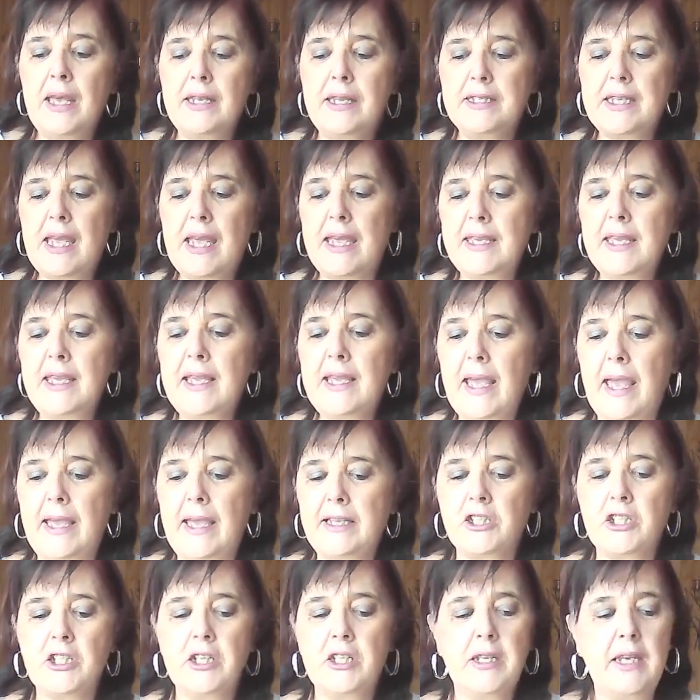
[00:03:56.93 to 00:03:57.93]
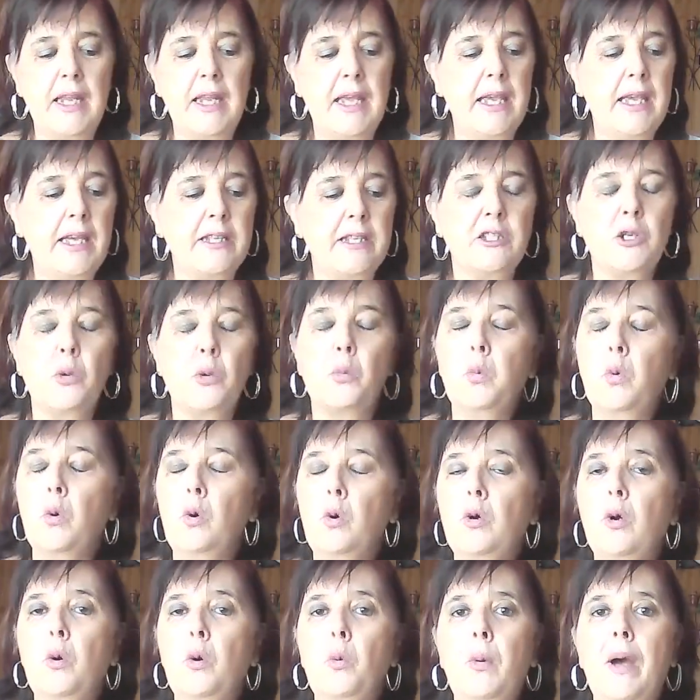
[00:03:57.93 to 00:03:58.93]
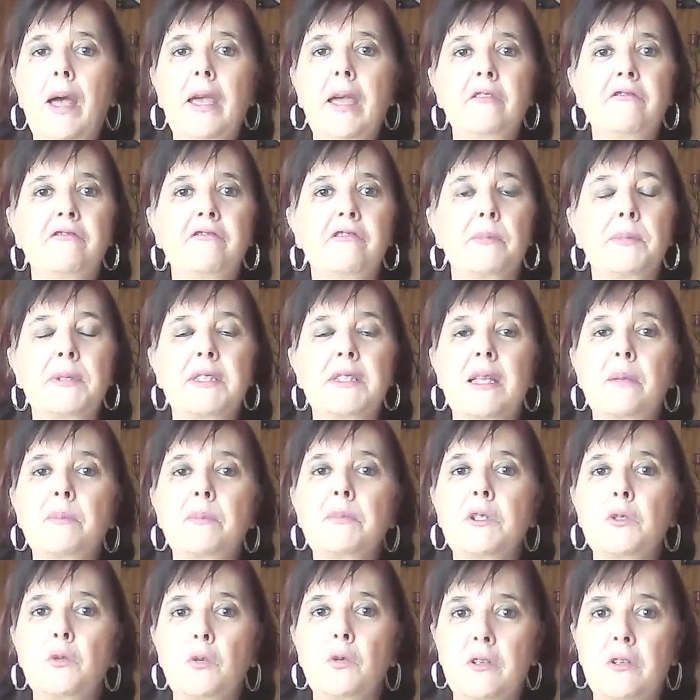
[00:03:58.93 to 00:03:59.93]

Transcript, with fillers: Taking action here to walk away from some sort